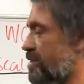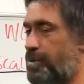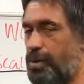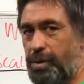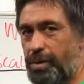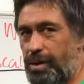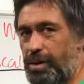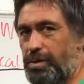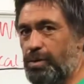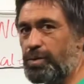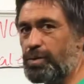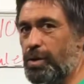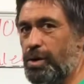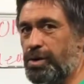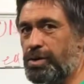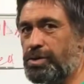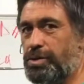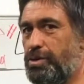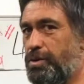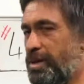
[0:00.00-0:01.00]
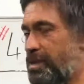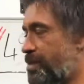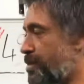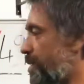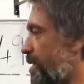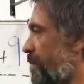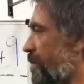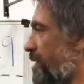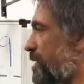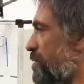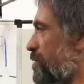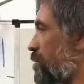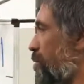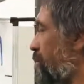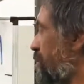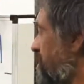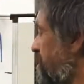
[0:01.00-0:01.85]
We won't worry too much about being super